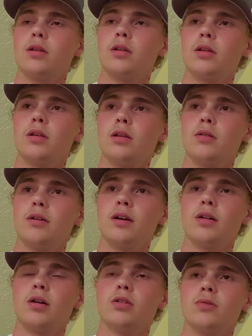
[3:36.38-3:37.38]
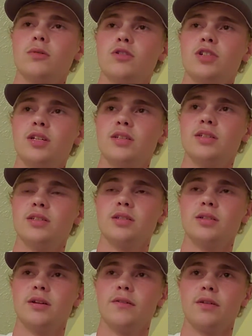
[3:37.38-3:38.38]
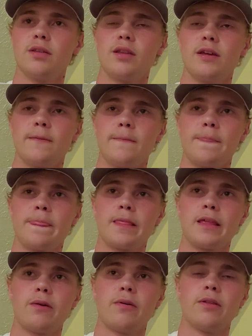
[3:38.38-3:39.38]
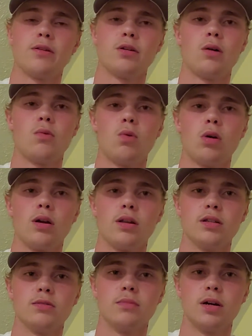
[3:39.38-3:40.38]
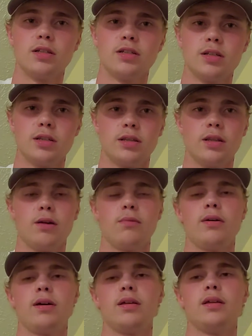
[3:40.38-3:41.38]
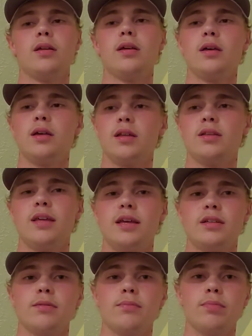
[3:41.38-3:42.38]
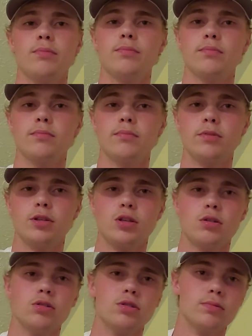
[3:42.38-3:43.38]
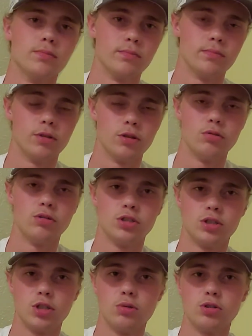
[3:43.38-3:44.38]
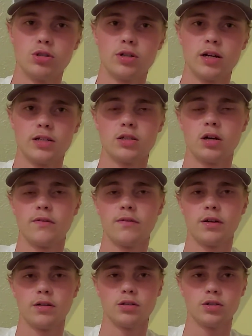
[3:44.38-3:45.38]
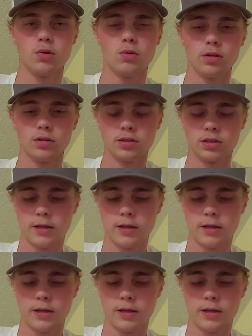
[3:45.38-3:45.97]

get closer with Jesus and everything. That way they're not worrying as much, and that way it takes a huge stress off their shoulders.